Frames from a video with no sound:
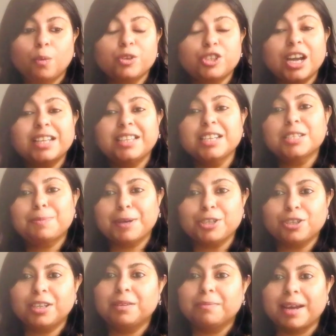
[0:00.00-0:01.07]
which I think,
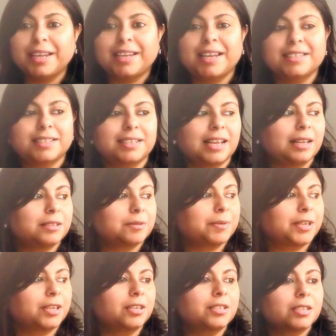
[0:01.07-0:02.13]
especially in my case, it helps
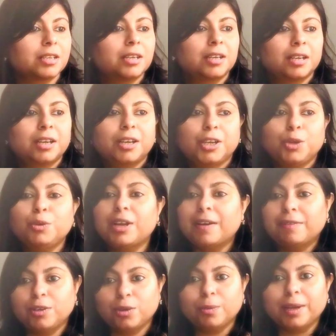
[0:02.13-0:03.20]
because you
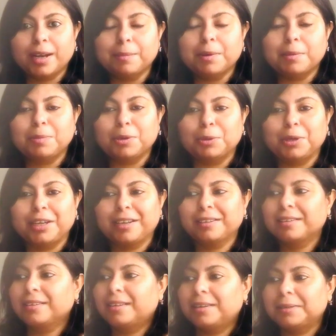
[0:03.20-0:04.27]
never know when I'm
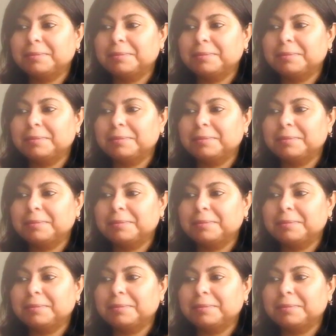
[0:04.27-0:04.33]
uploading.